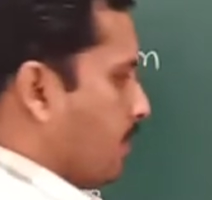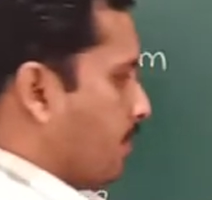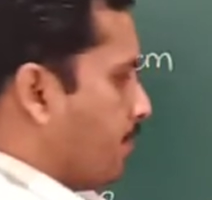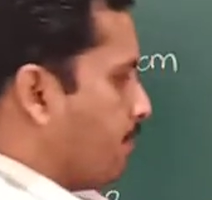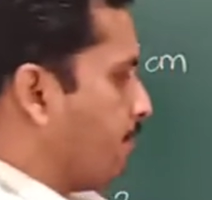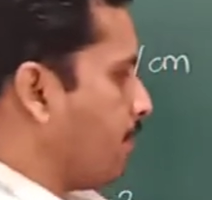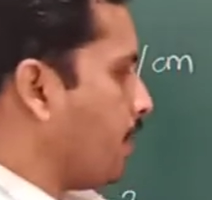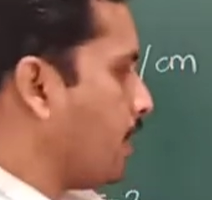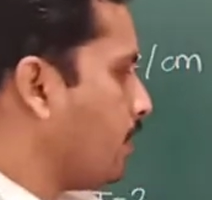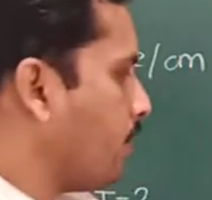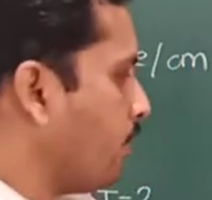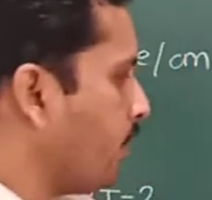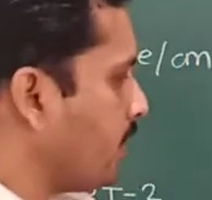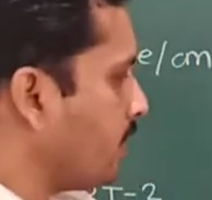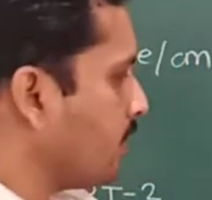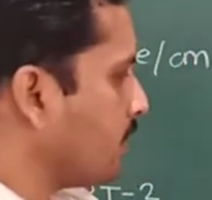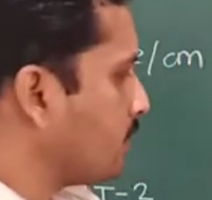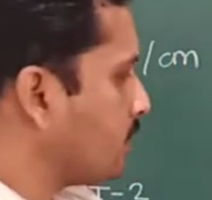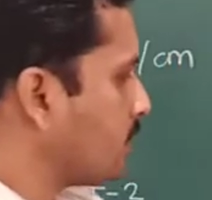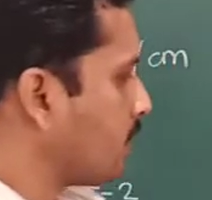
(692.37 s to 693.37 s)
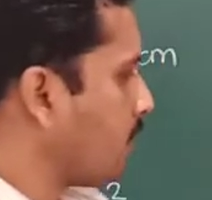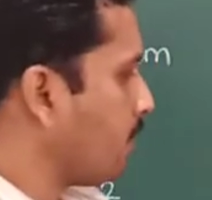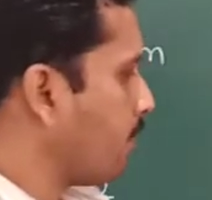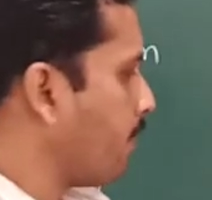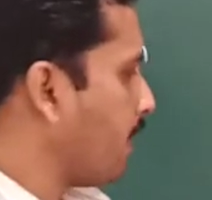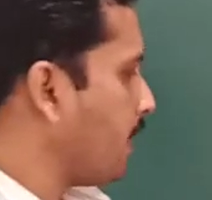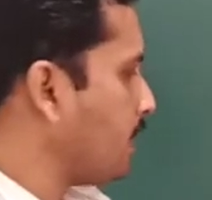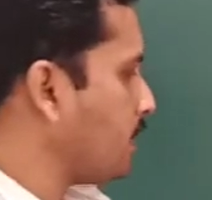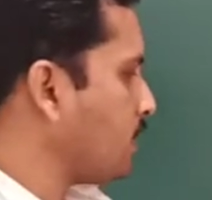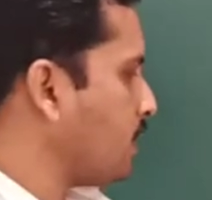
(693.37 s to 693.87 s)
between
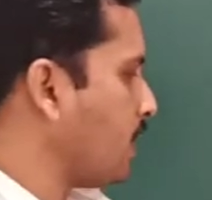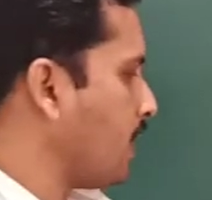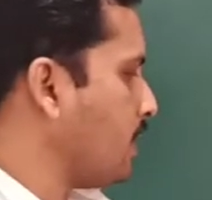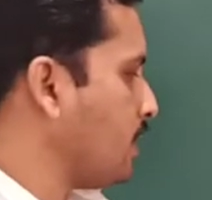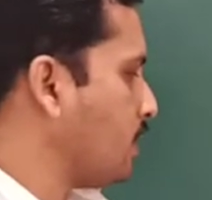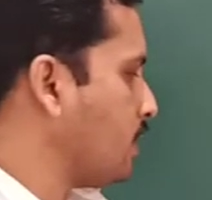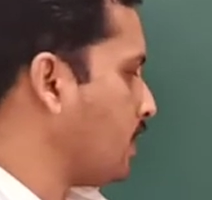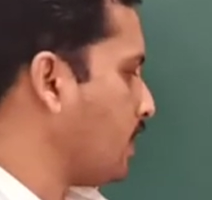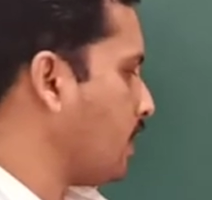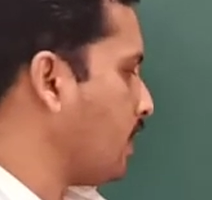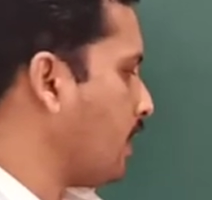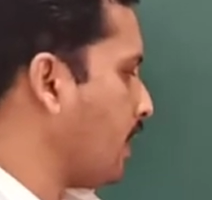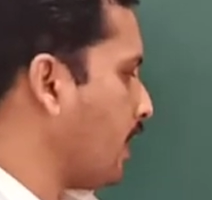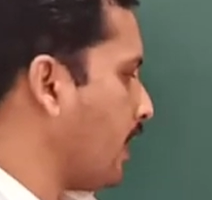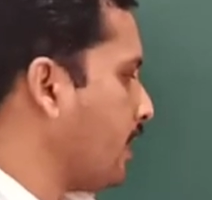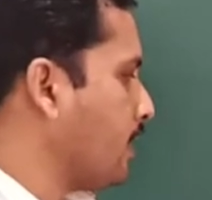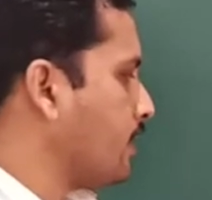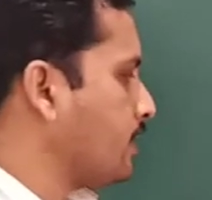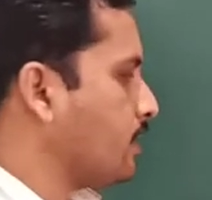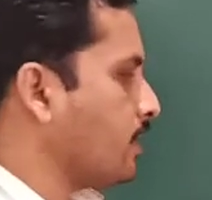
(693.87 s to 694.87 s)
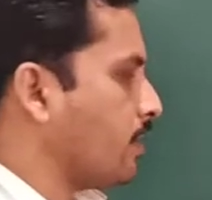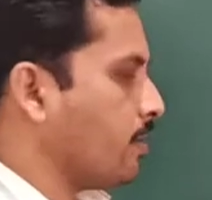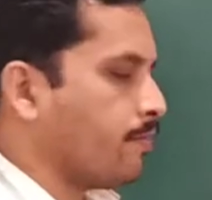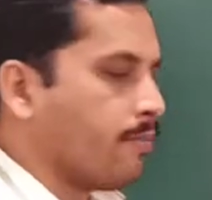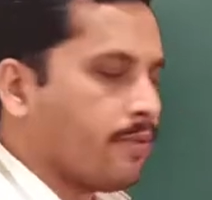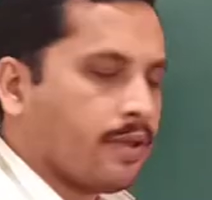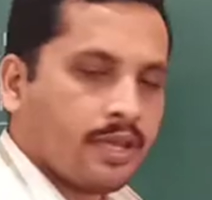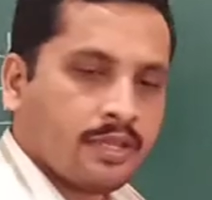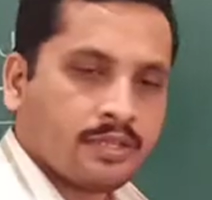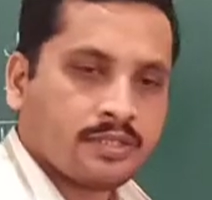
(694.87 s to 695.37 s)
surface tension and
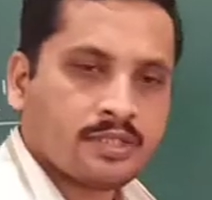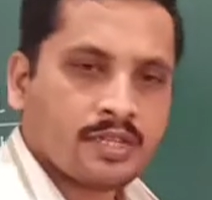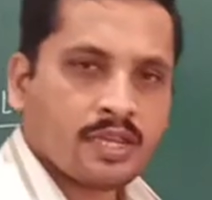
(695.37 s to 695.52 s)
surface